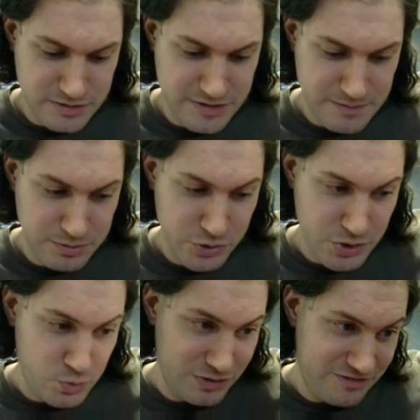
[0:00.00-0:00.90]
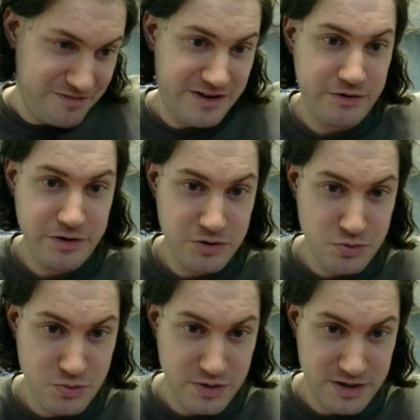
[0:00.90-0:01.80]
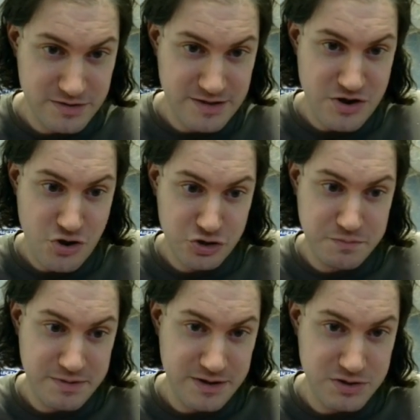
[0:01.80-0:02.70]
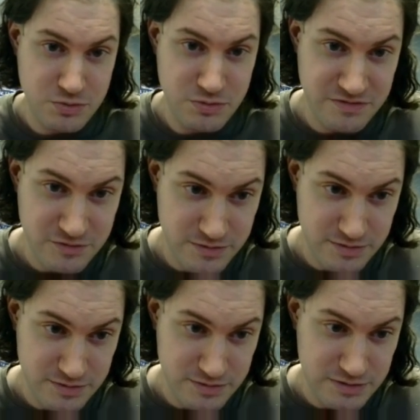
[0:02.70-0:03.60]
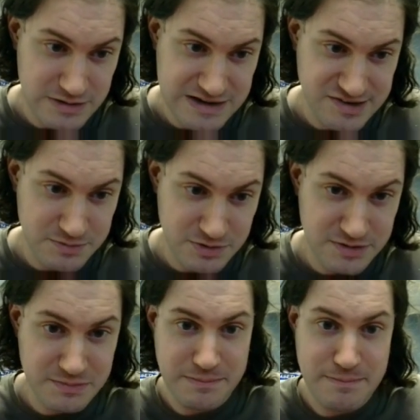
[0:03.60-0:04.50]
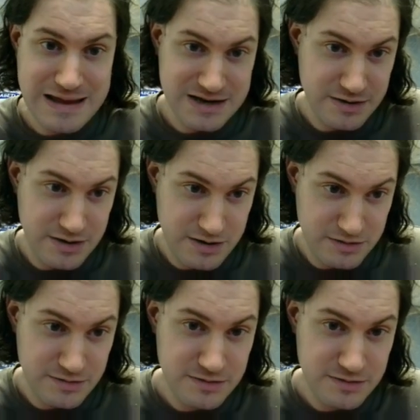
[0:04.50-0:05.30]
the employer will fire you and then not pay you for the last month by backdating